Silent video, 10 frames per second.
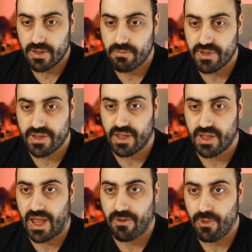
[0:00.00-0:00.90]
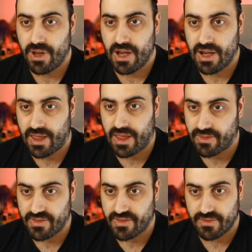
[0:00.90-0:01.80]
But I really like
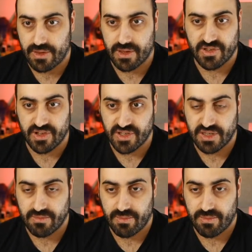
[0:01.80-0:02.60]
this, Chelsea.